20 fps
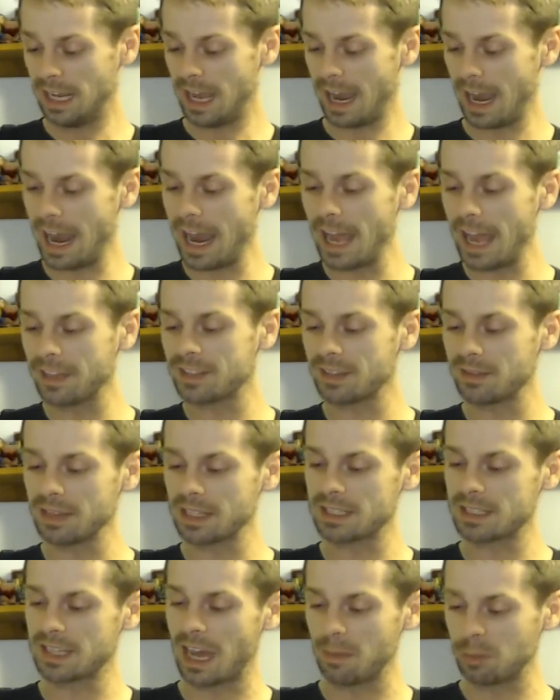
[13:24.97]
And some of
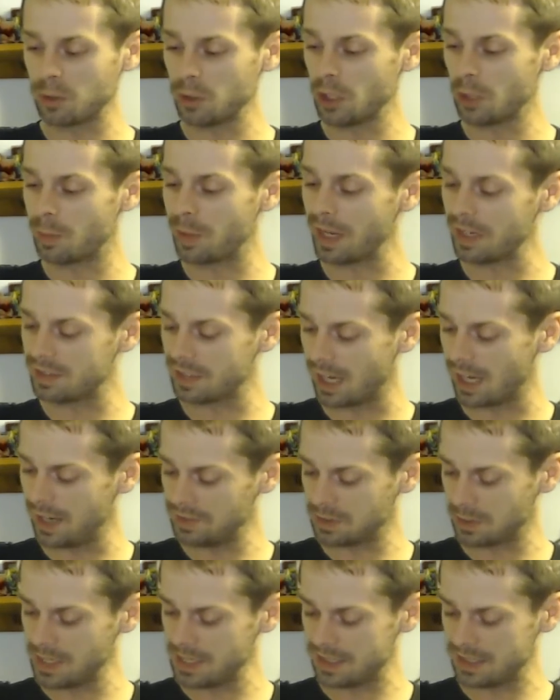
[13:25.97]
the top looter picks of
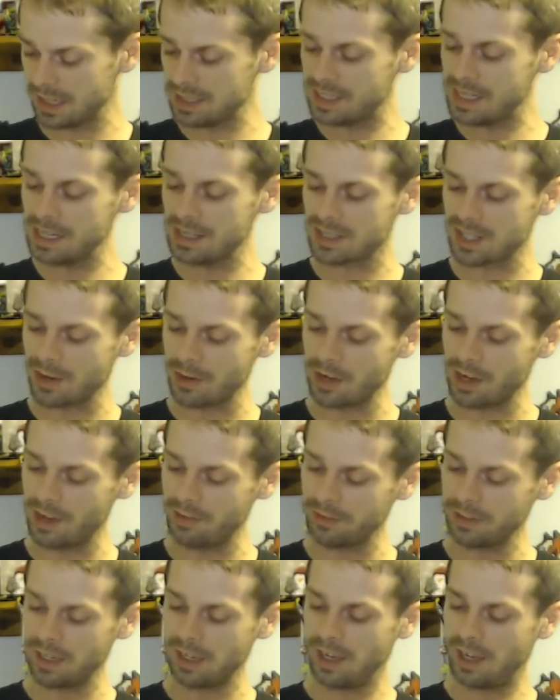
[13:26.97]
2016, showing
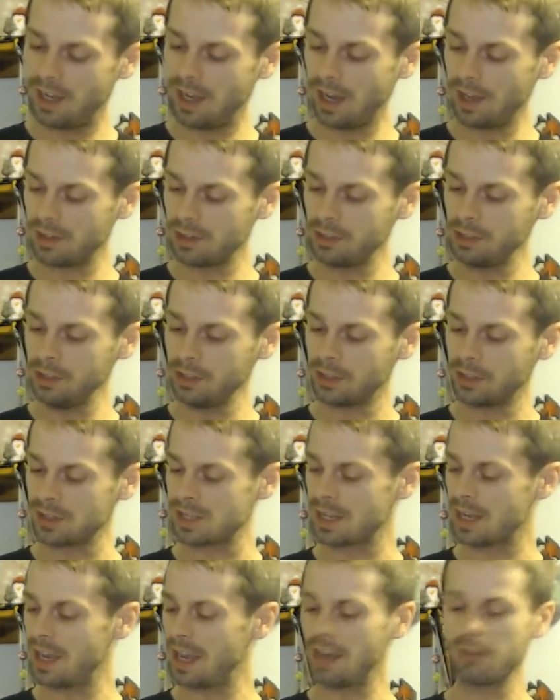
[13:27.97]
off other
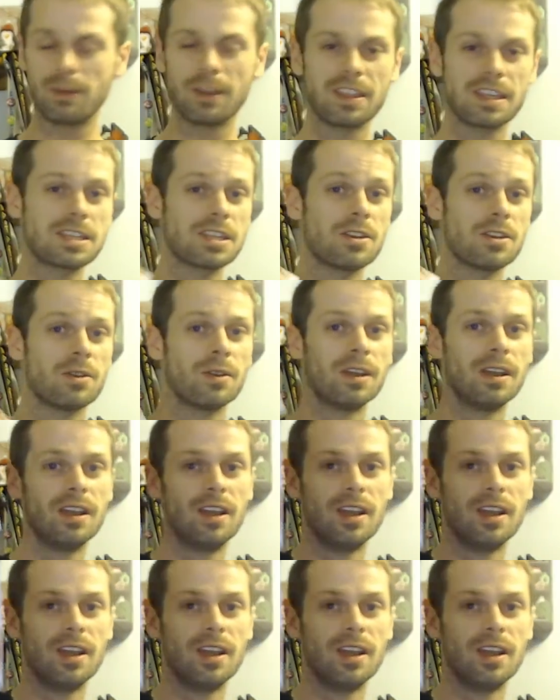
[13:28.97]
looters and what they do